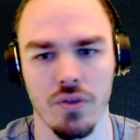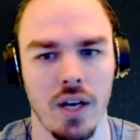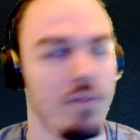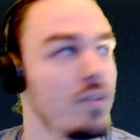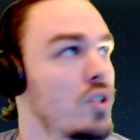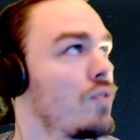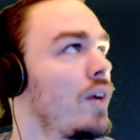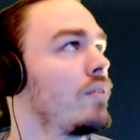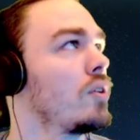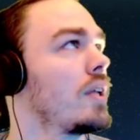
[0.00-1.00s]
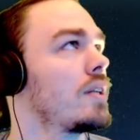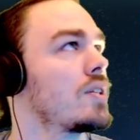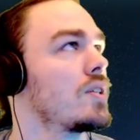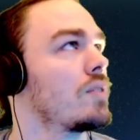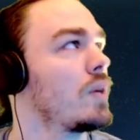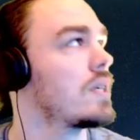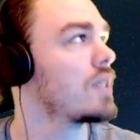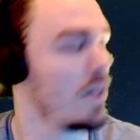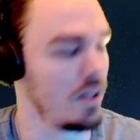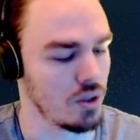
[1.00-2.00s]
Survivor? Why does that
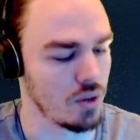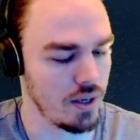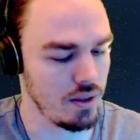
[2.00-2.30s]
not look right?